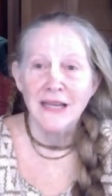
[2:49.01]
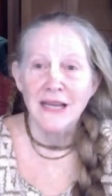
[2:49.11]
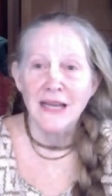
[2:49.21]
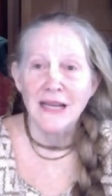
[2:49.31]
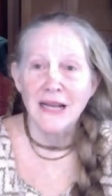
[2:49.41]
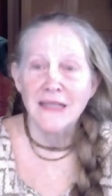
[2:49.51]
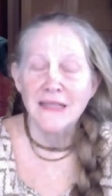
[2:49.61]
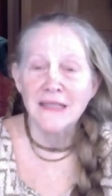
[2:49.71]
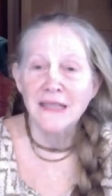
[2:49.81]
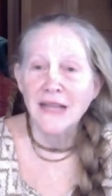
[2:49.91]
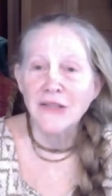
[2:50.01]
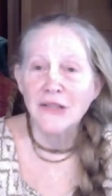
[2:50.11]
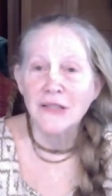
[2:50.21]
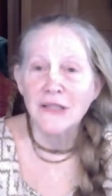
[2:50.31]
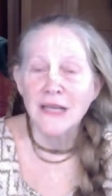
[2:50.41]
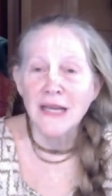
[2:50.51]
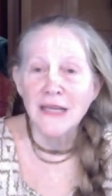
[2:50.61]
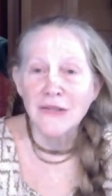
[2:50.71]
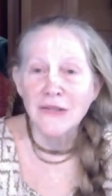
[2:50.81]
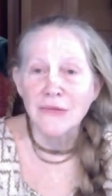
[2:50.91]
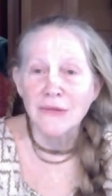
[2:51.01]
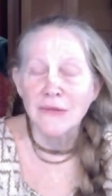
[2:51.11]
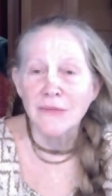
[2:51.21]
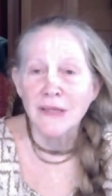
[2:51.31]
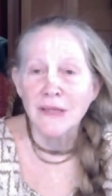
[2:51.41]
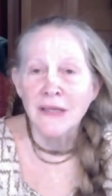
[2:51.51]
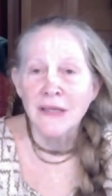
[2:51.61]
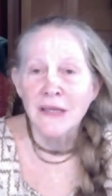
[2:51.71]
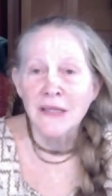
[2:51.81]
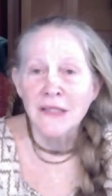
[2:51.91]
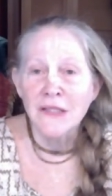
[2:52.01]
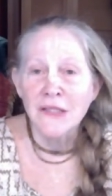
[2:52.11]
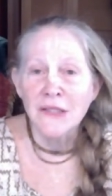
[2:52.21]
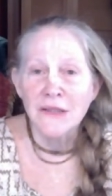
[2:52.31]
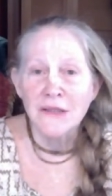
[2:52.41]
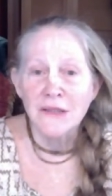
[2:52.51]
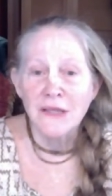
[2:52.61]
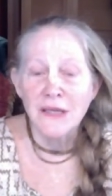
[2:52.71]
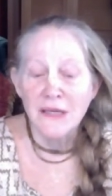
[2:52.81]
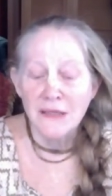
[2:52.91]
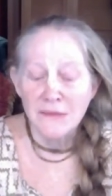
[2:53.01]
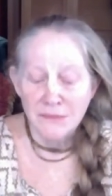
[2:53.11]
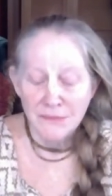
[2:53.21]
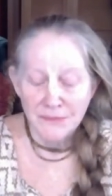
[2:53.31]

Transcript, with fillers: And I didn't actually connect to him until um,